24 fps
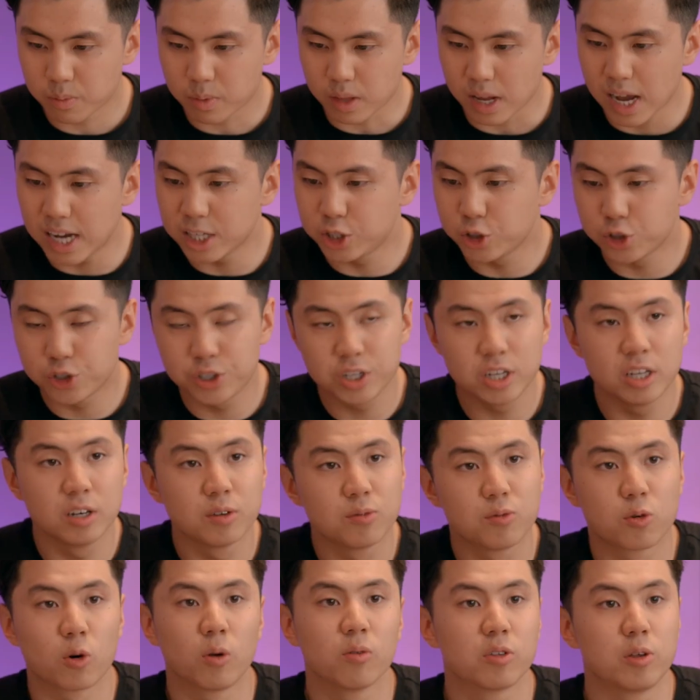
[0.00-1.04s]
as you see in the
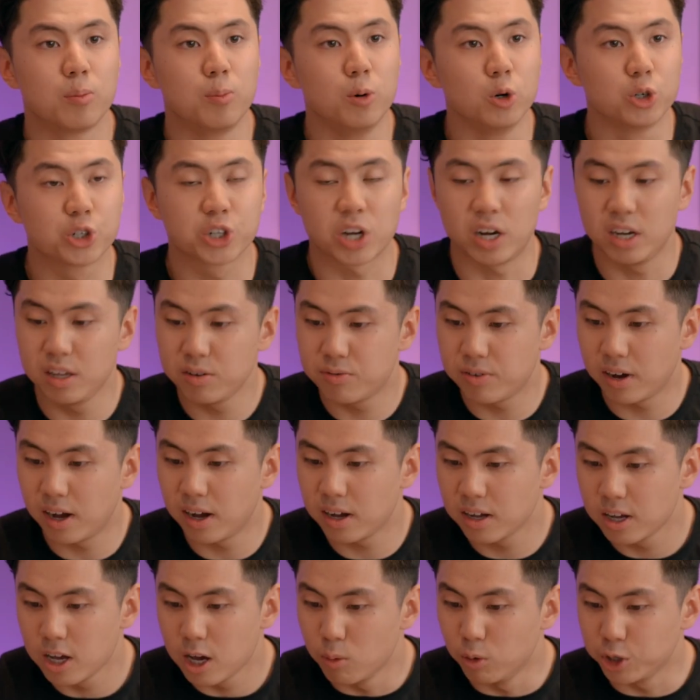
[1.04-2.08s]
front of the Burj
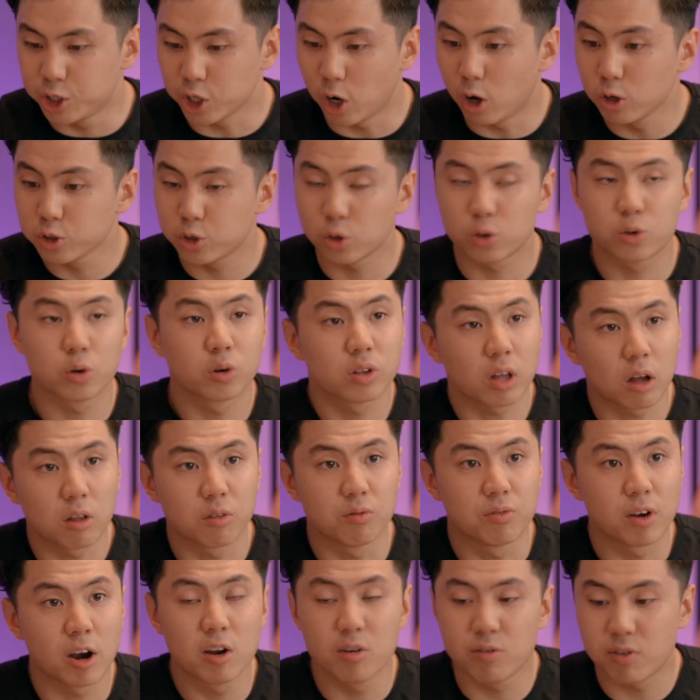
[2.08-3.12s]
Khalifa, which also turned out
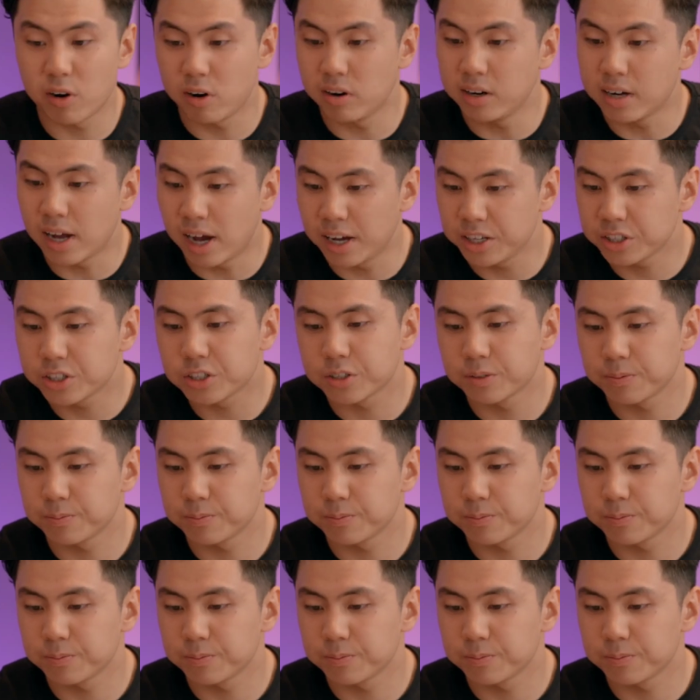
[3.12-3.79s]
very, very nice.